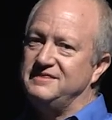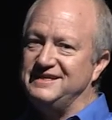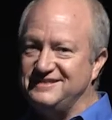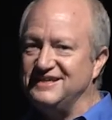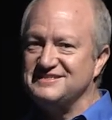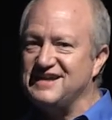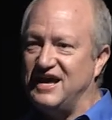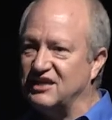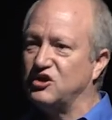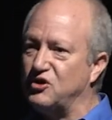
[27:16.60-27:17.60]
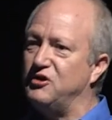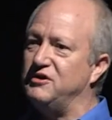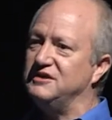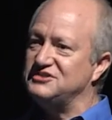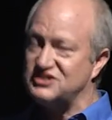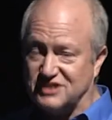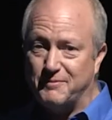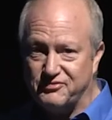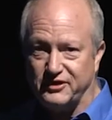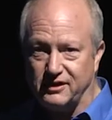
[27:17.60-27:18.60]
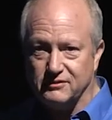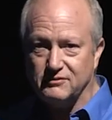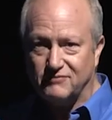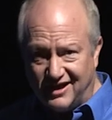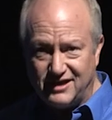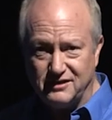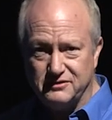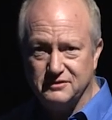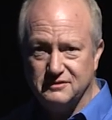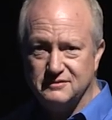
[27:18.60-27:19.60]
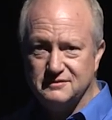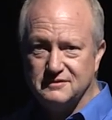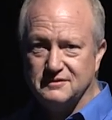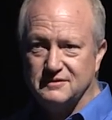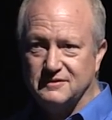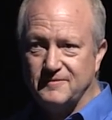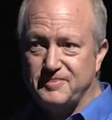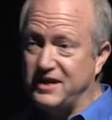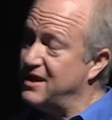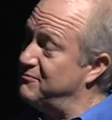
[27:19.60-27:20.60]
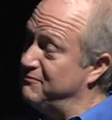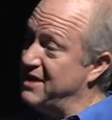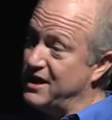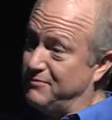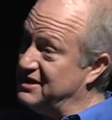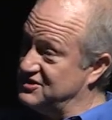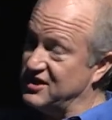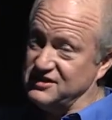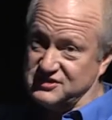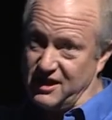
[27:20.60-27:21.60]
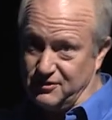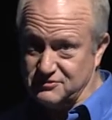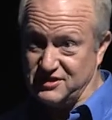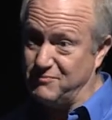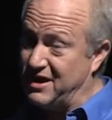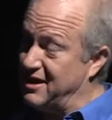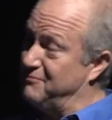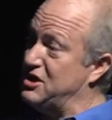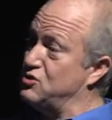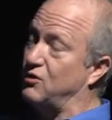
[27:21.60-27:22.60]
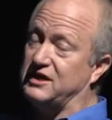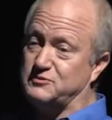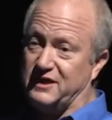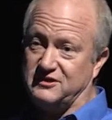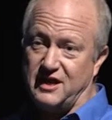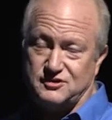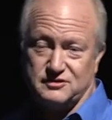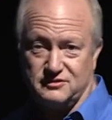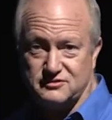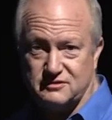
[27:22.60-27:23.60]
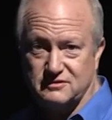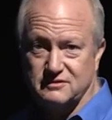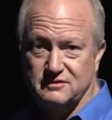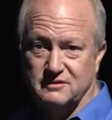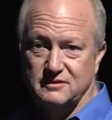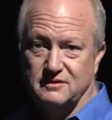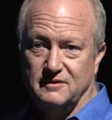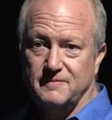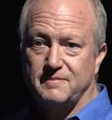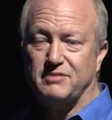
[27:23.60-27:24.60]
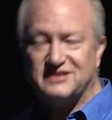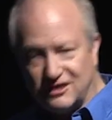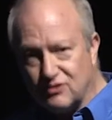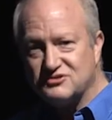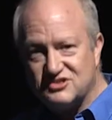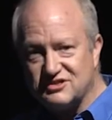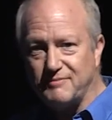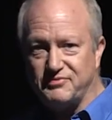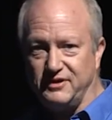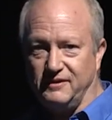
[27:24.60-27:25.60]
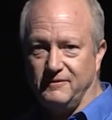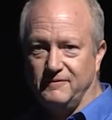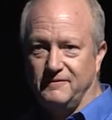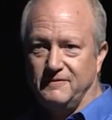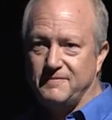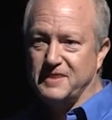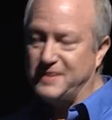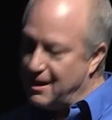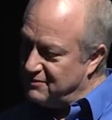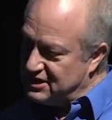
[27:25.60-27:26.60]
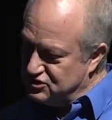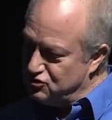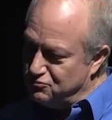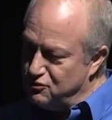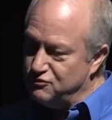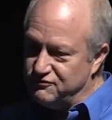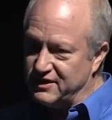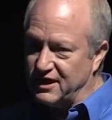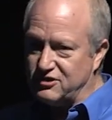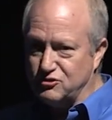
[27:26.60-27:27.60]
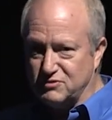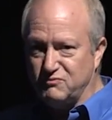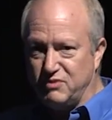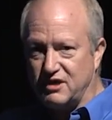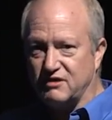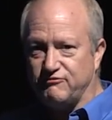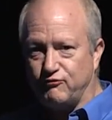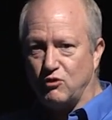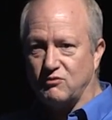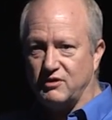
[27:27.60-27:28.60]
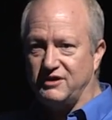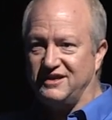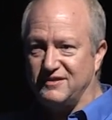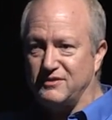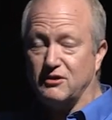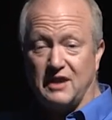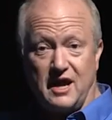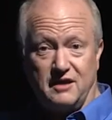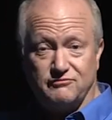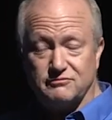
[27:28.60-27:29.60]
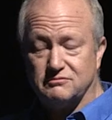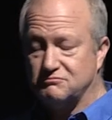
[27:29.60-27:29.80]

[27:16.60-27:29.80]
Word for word: that does not learn something, right? They may not meet state standards, they may not meet your expectations, but they learn something. And that means you move that human being forward in their life.